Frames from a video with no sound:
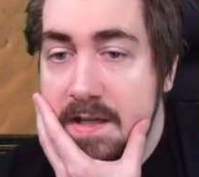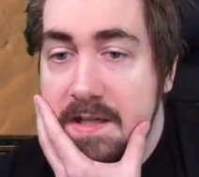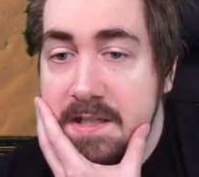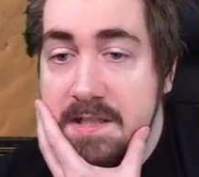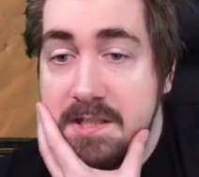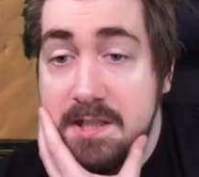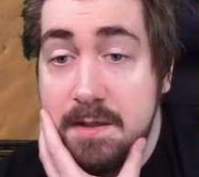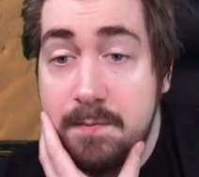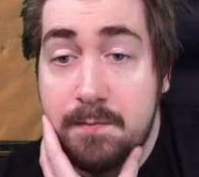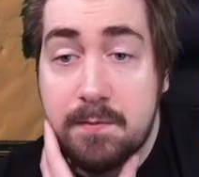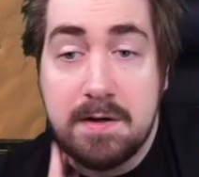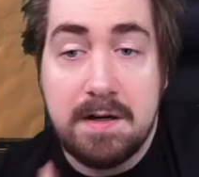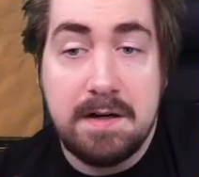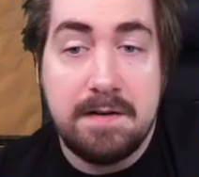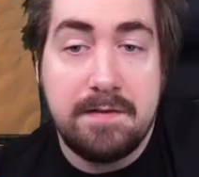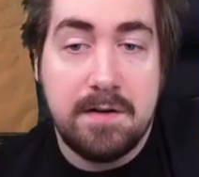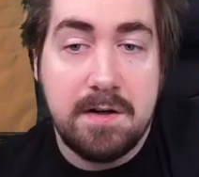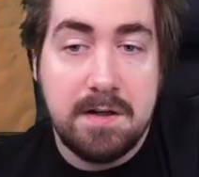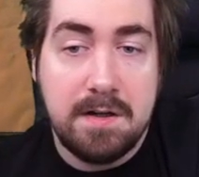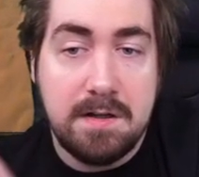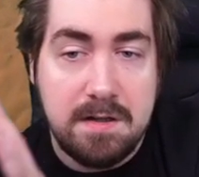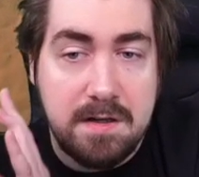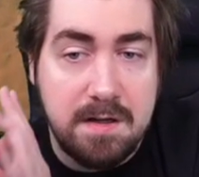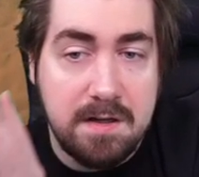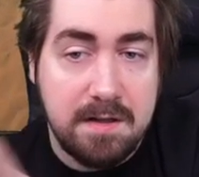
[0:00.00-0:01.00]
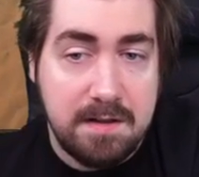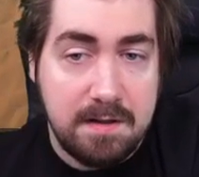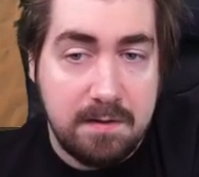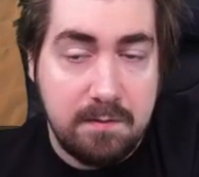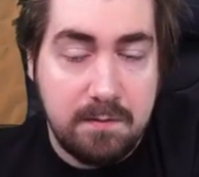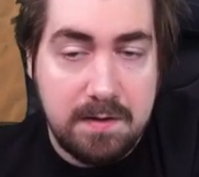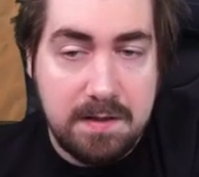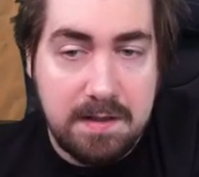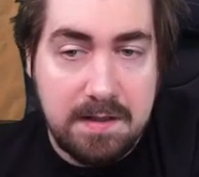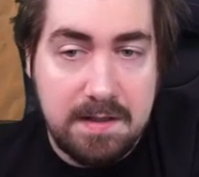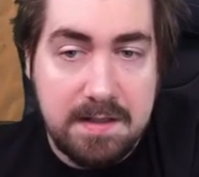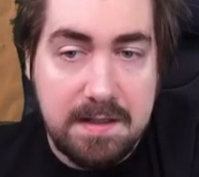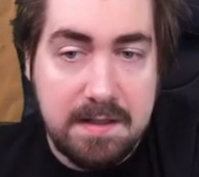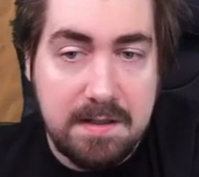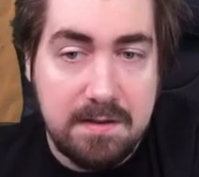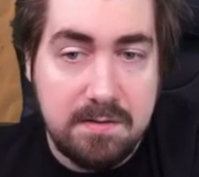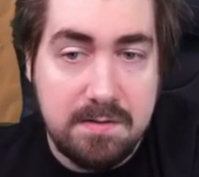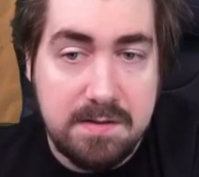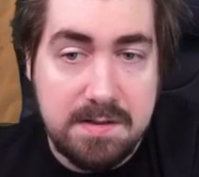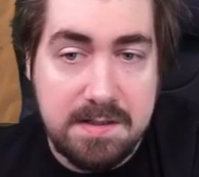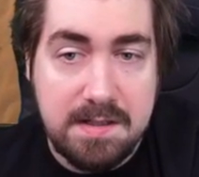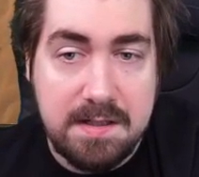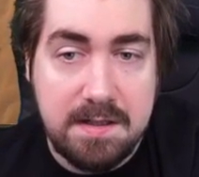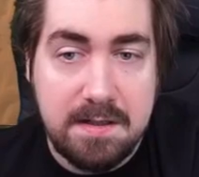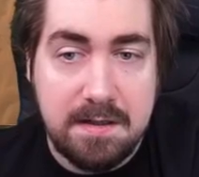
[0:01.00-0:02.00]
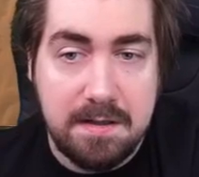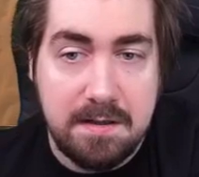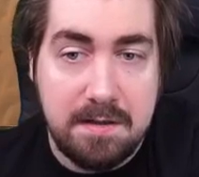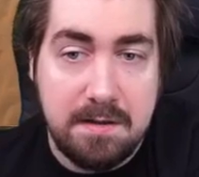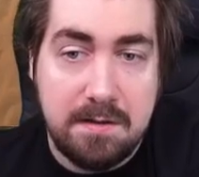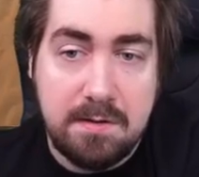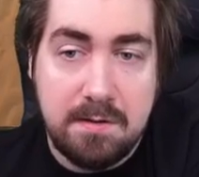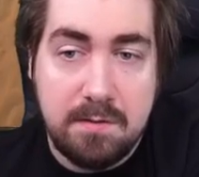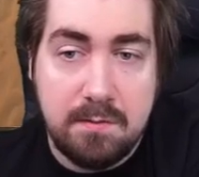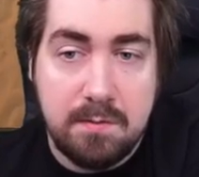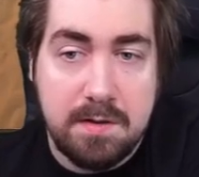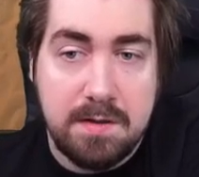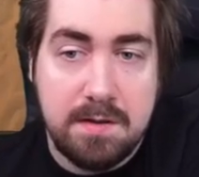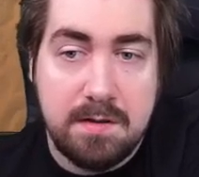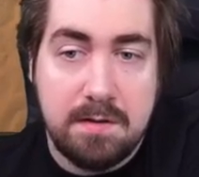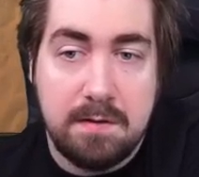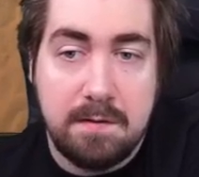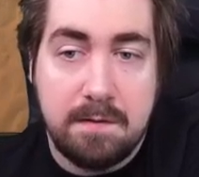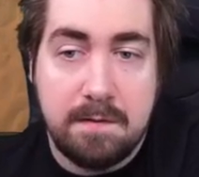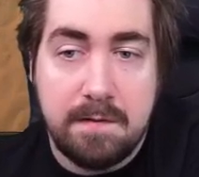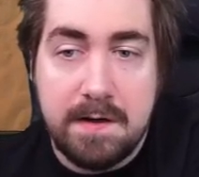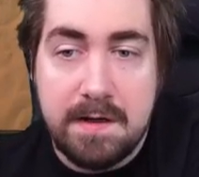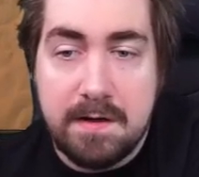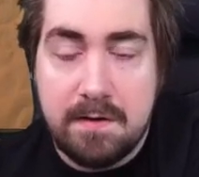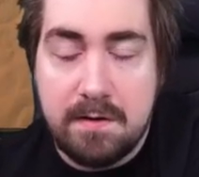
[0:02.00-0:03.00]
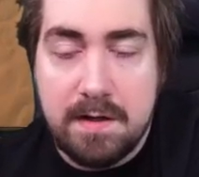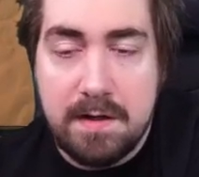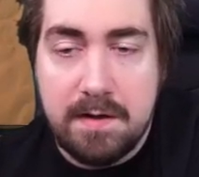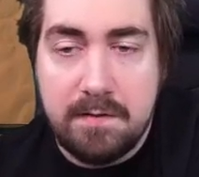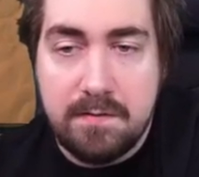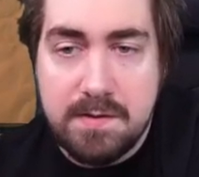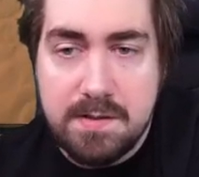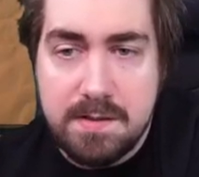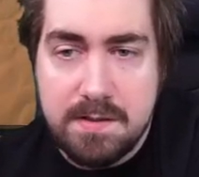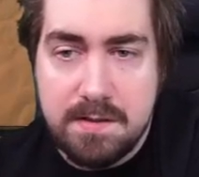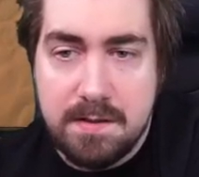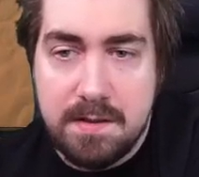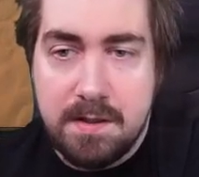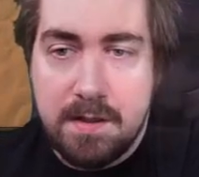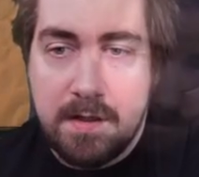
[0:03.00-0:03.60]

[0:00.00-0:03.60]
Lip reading: Ship graveyard, nothing really dangerous here, and you do want to do fair graves.